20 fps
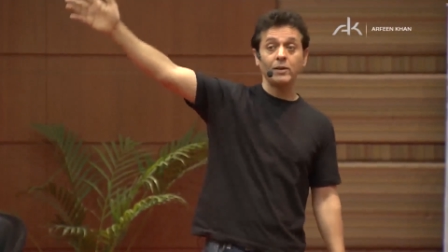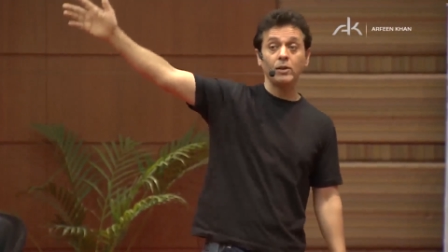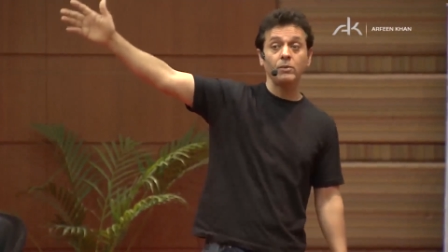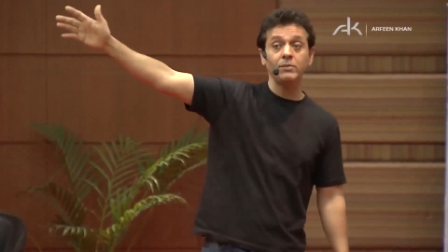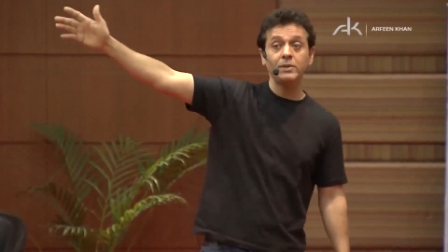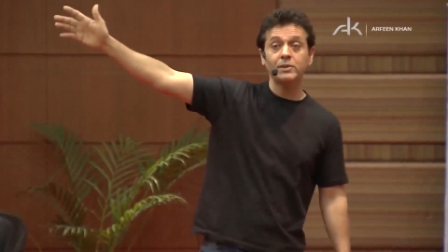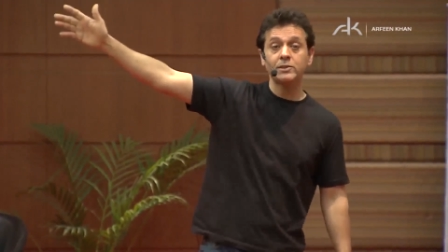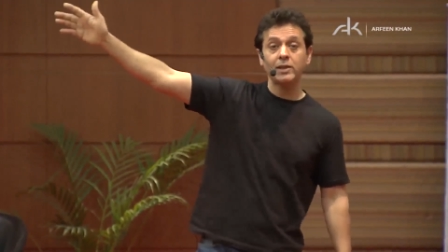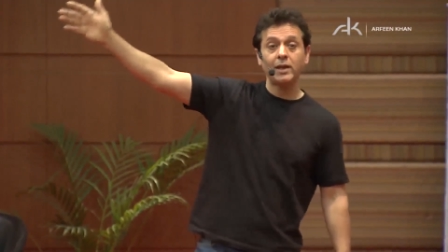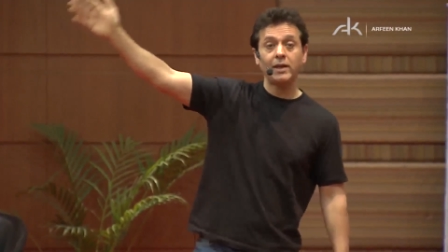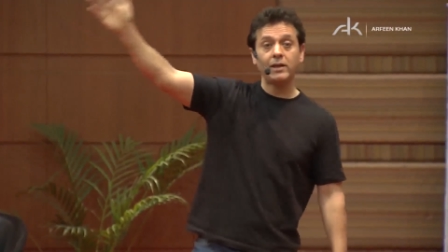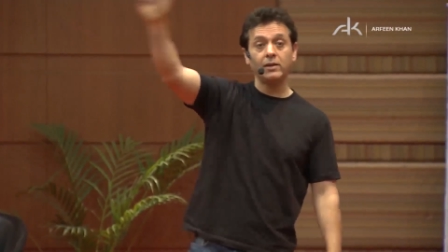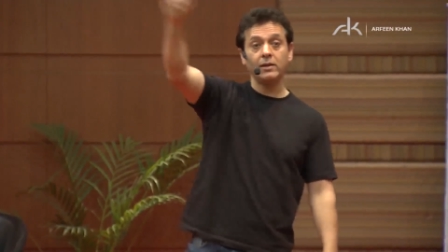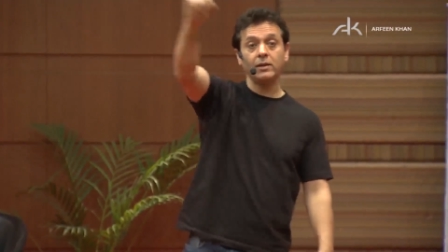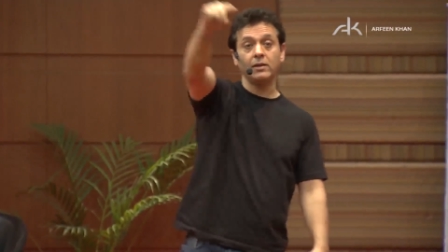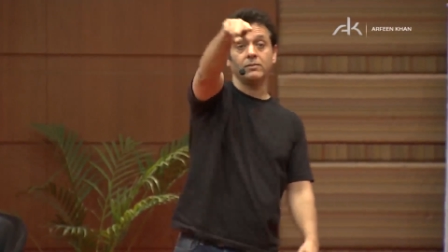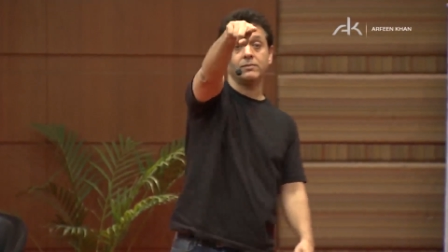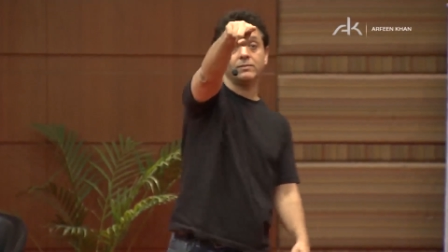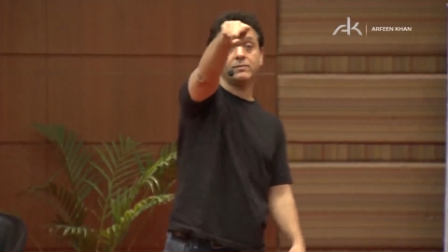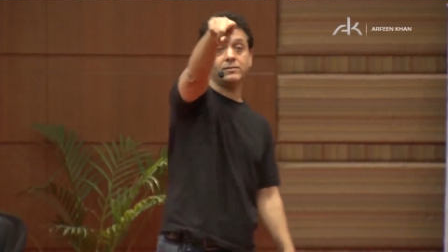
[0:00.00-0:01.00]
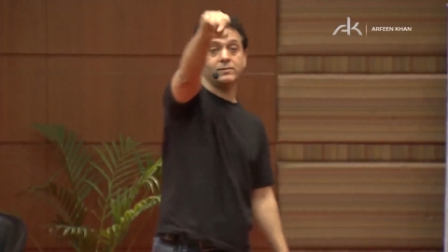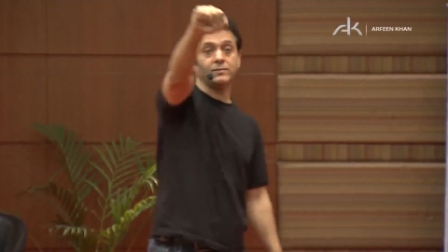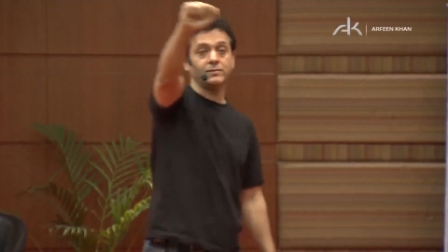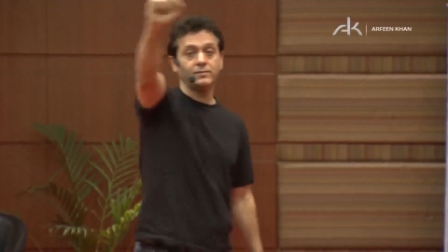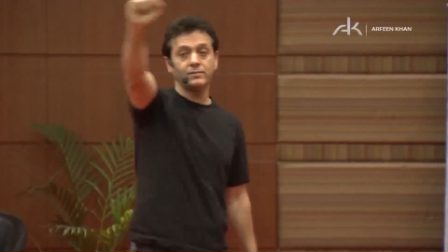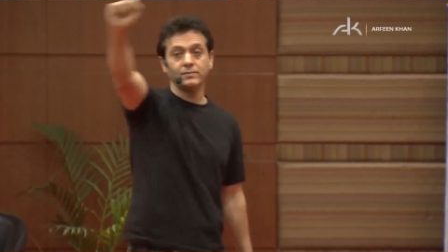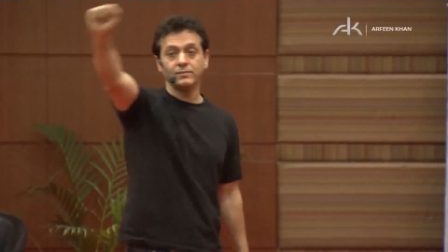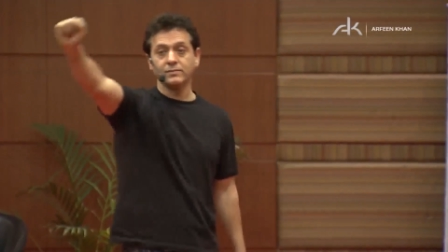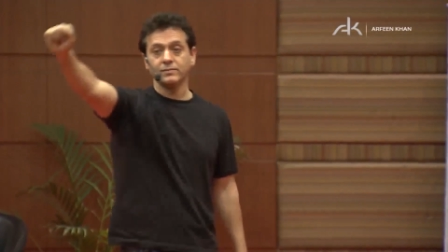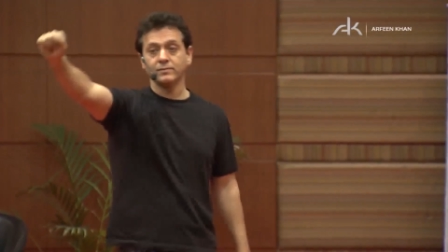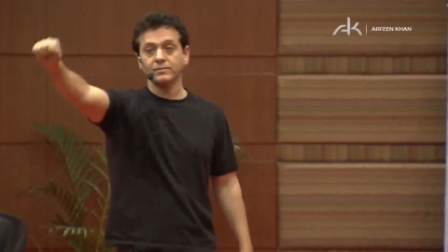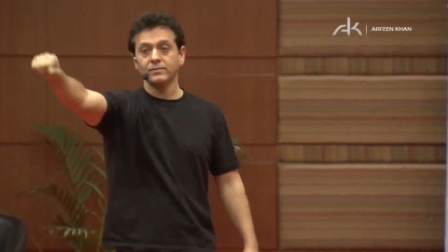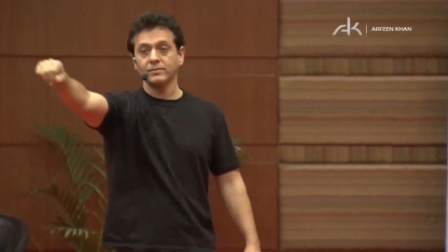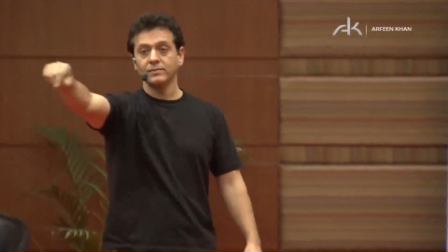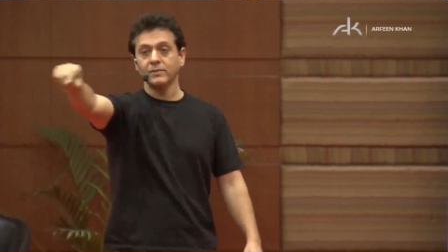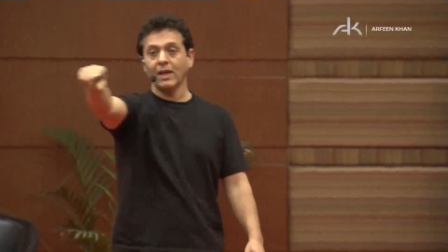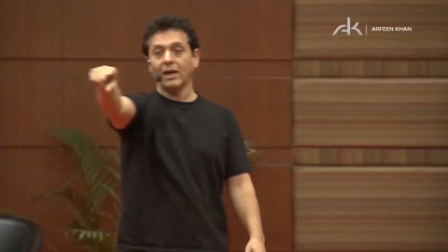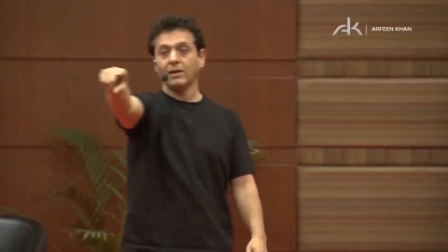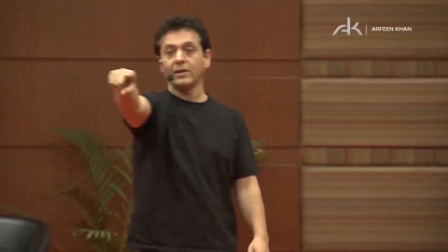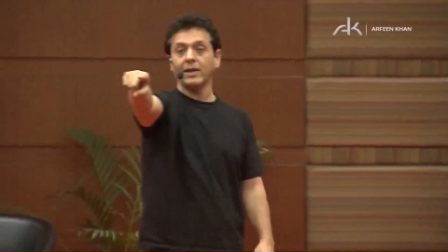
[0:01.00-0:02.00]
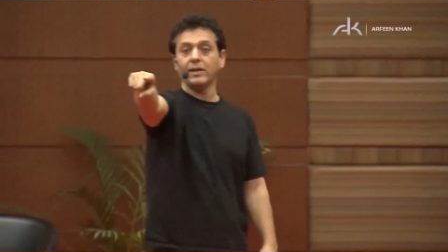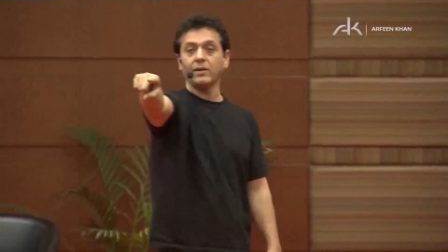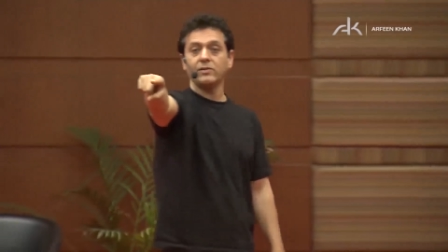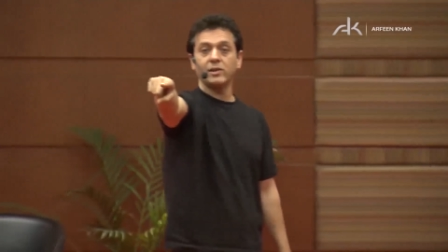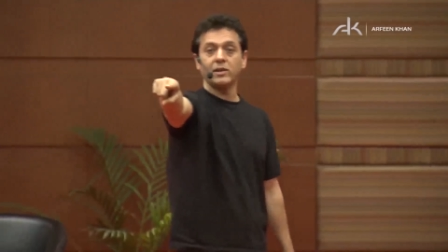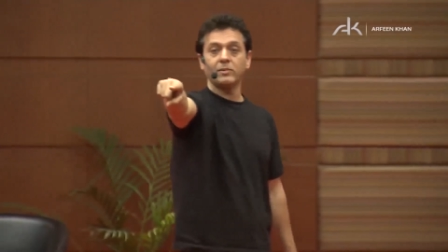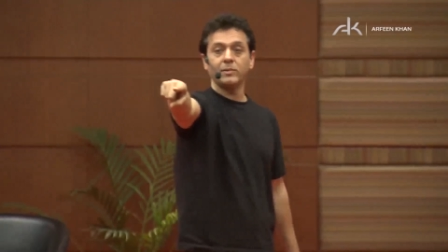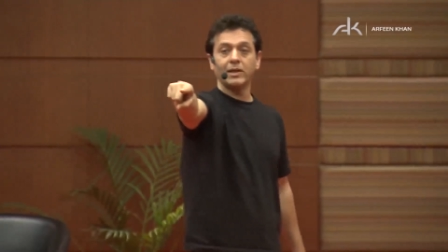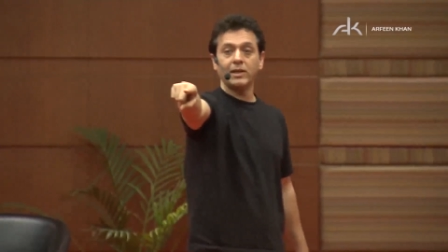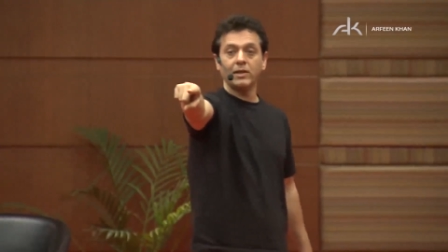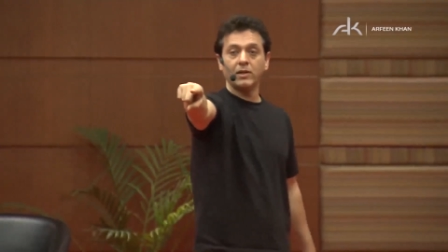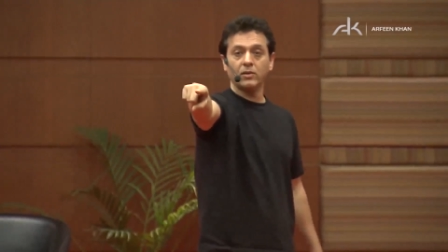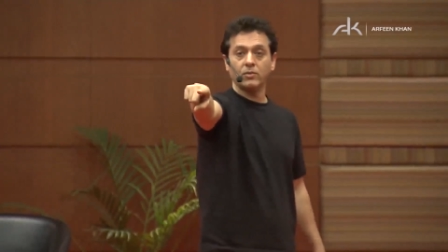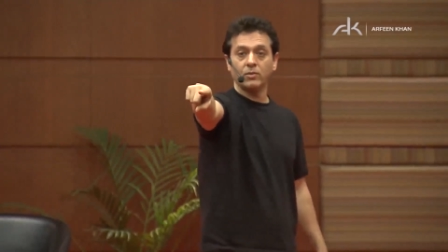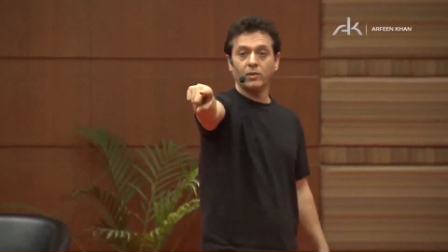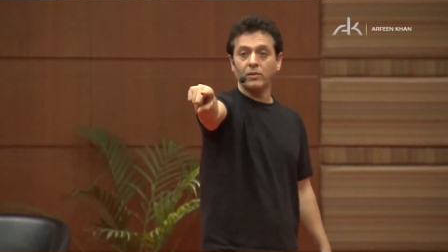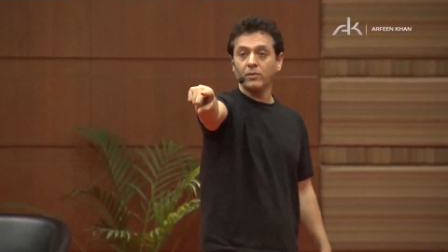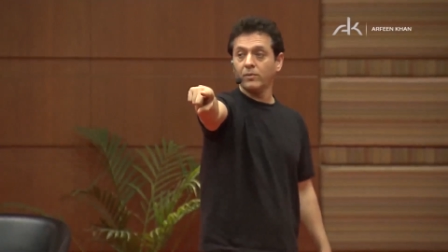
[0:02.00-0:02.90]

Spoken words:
Don't be shy. So, and take the gentleman here as well.